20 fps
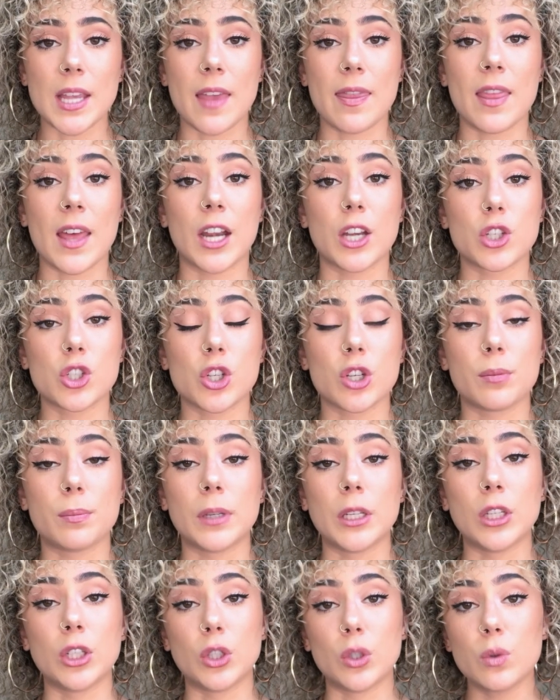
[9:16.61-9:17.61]
and that it should
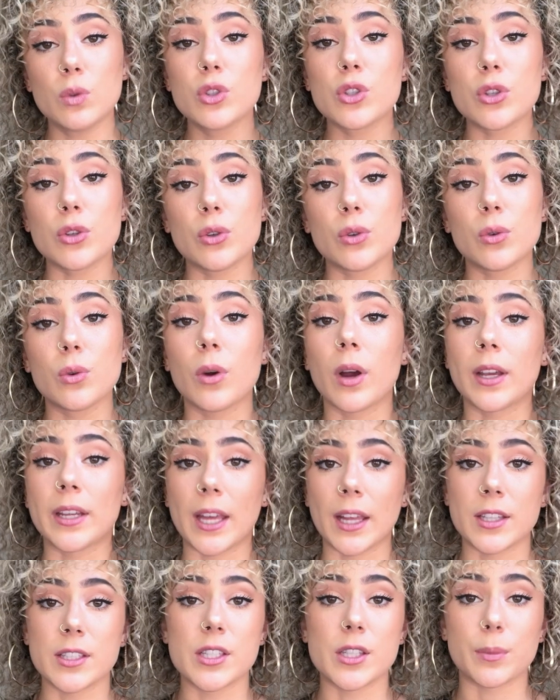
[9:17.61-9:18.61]
be you two
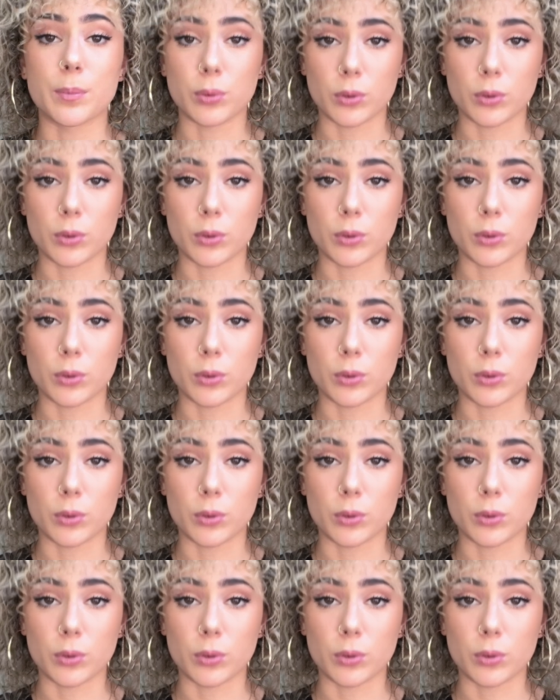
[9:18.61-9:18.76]
against the